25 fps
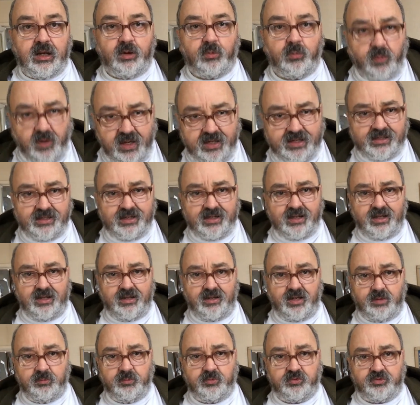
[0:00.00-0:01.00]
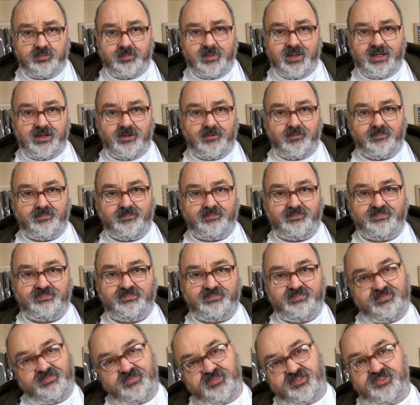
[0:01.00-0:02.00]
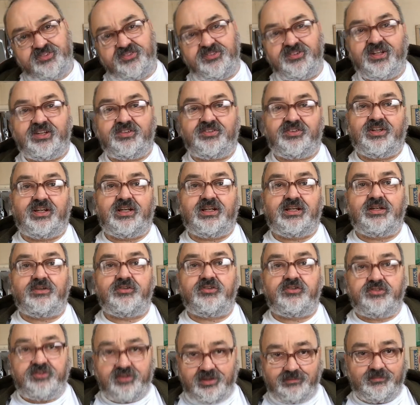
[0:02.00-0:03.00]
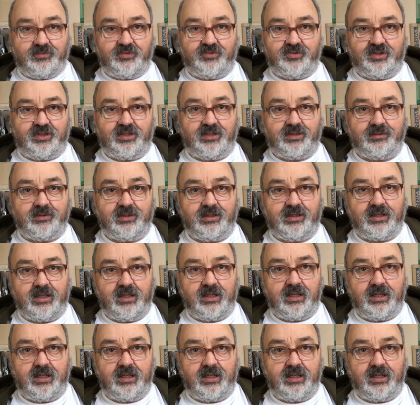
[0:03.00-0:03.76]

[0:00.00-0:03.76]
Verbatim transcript: When I was about 16, 17,